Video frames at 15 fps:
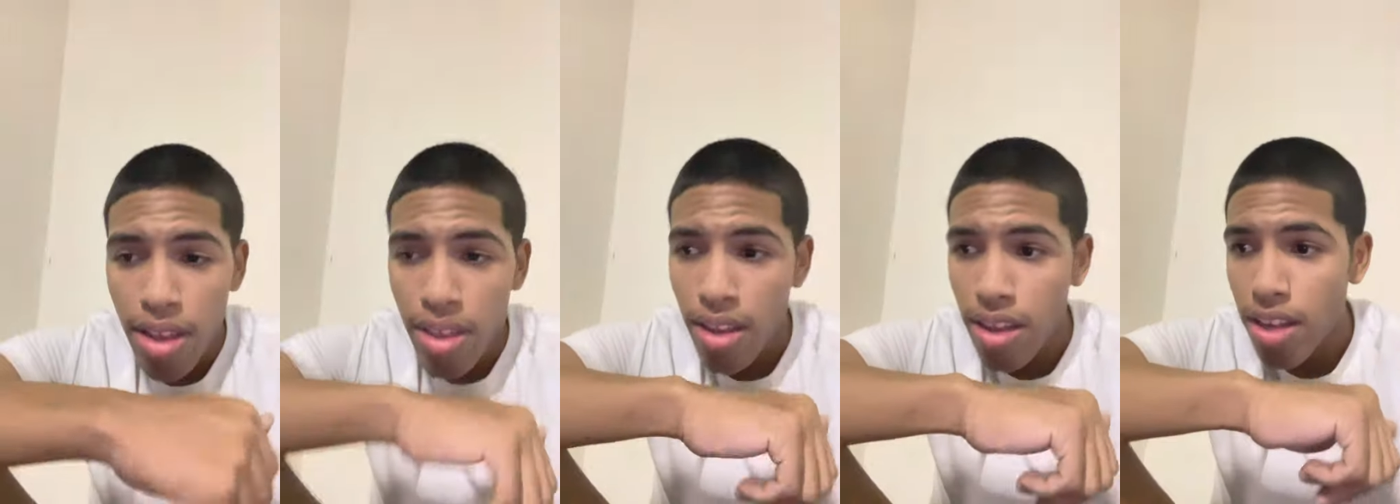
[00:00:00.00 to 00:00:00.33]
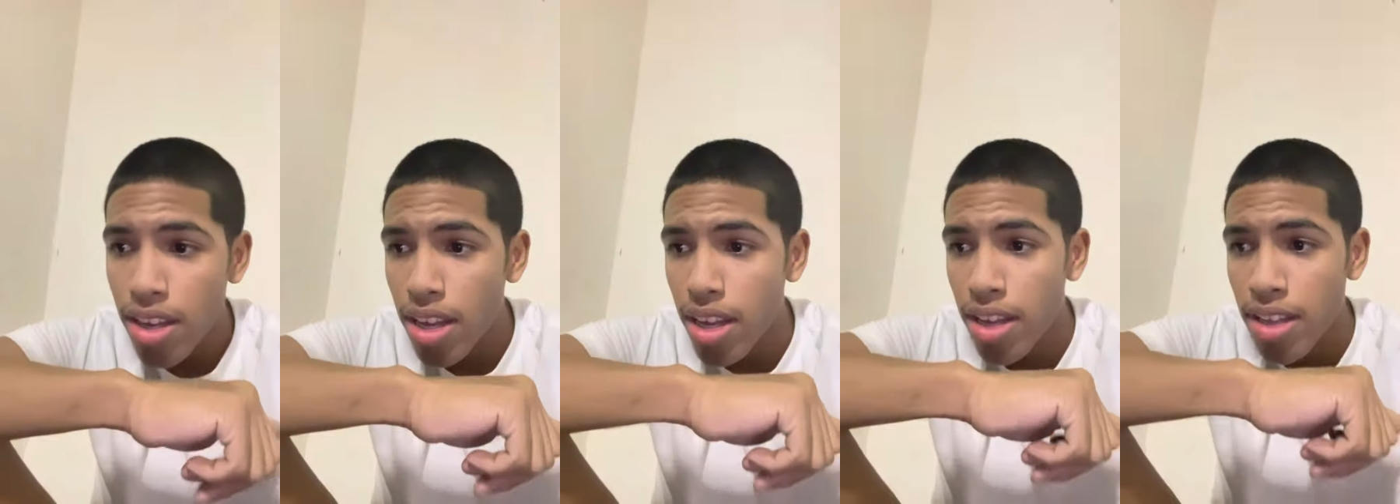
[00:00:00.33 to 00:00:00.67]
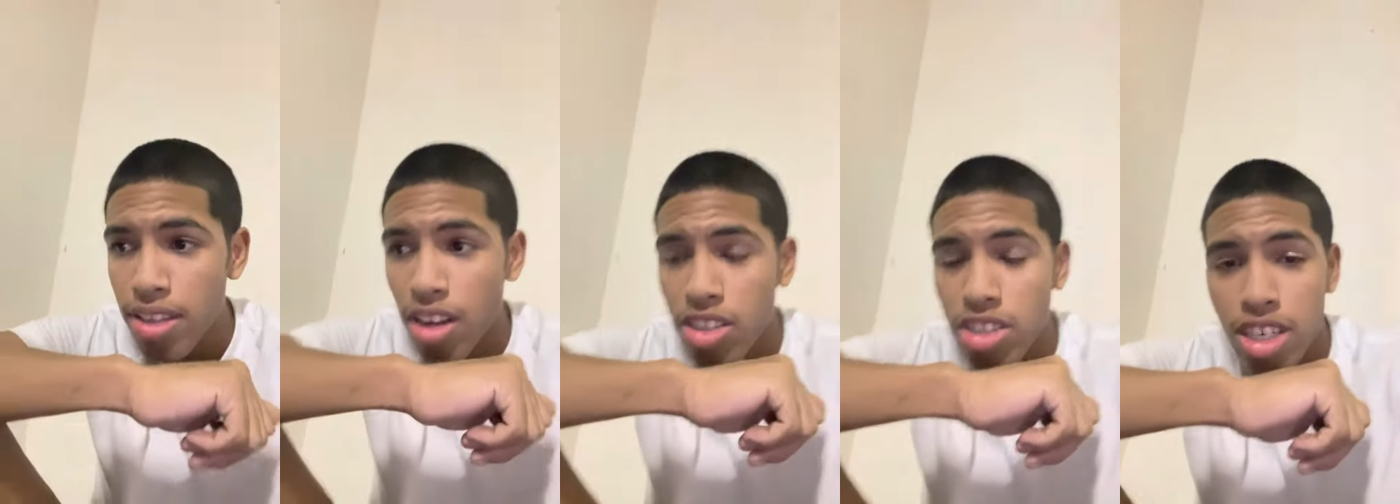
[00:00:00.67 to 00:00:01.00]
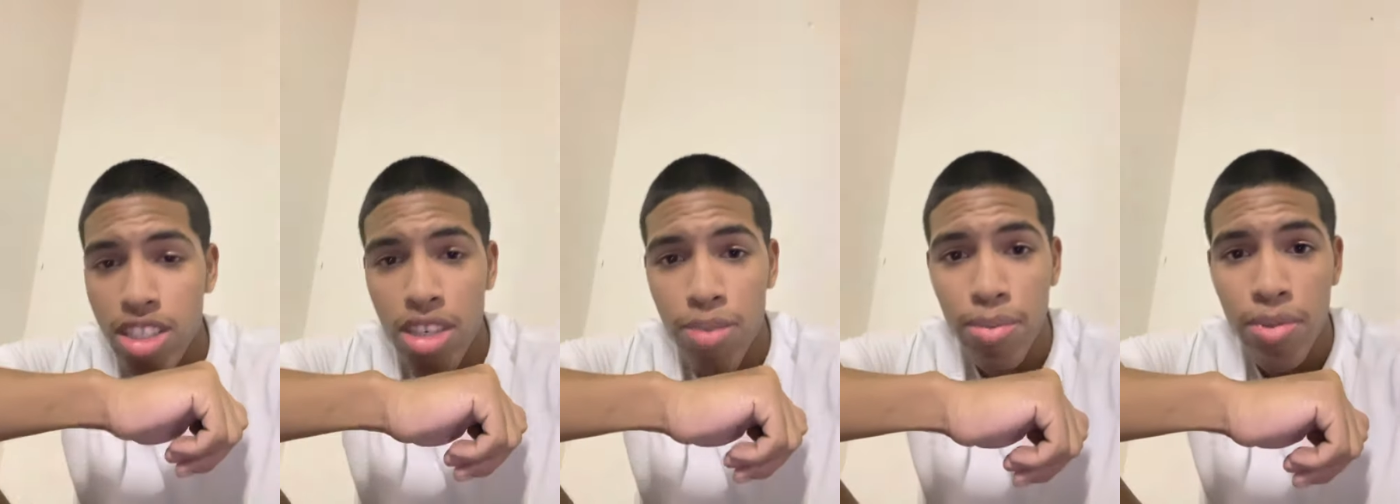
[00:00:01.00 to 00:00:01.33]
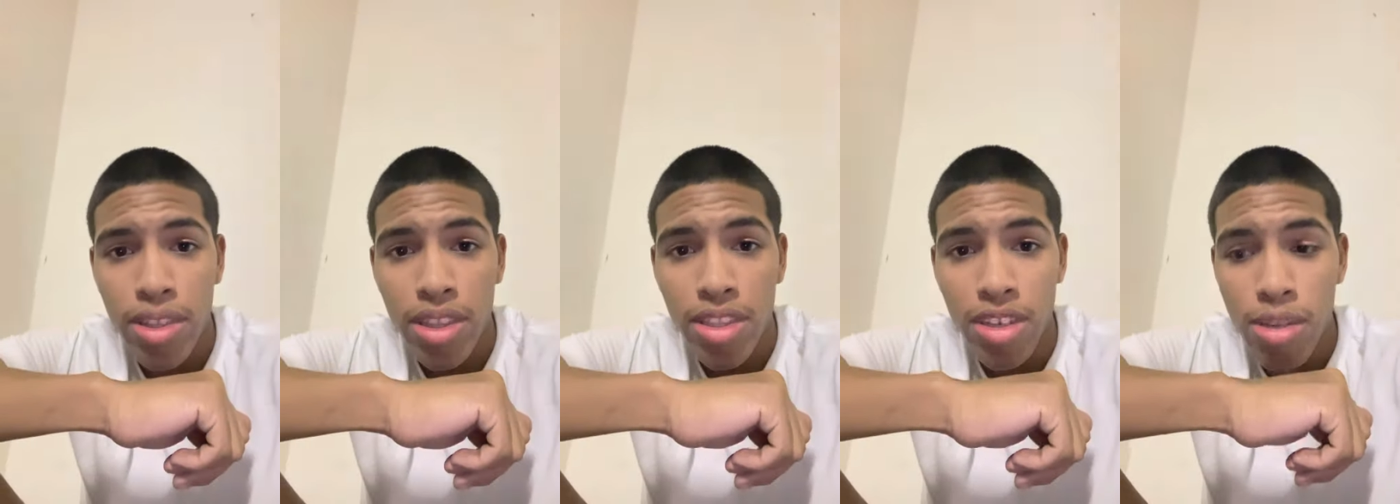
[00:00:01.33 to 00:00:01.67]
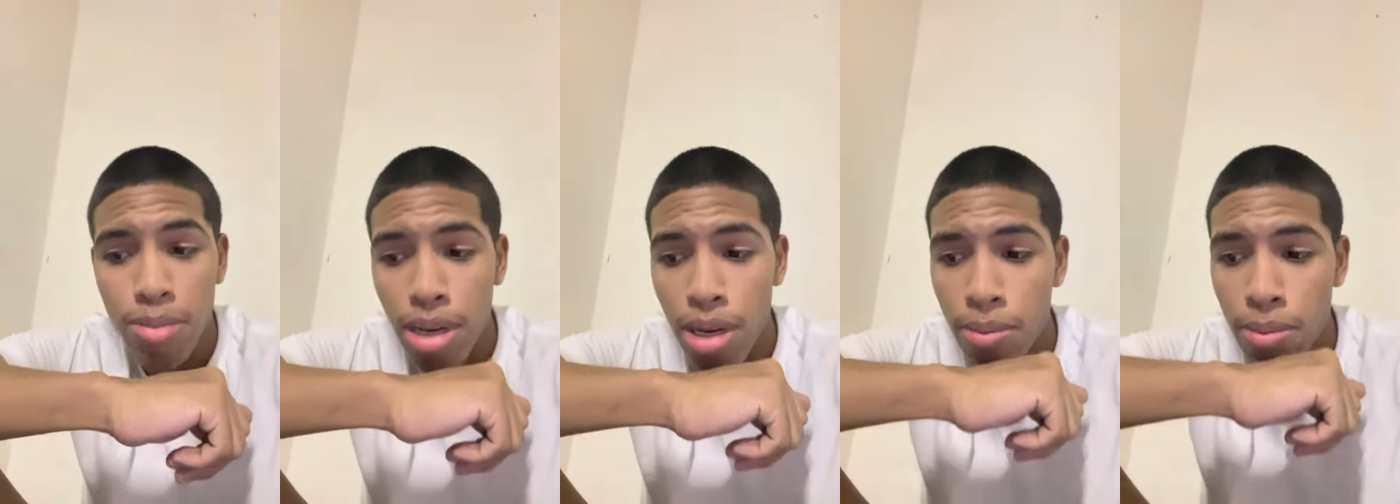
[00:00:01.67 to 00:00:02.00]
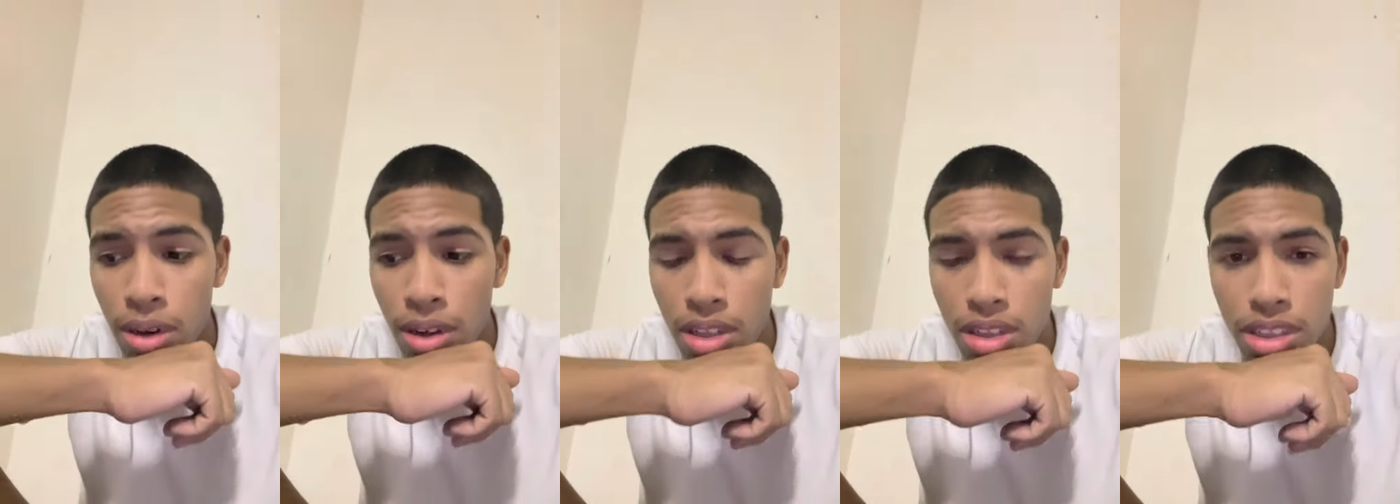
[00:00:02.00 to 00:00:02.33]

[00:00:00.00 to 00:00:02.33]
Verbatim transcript: Yeah, like, y'all try jumping with a 30 pound ball.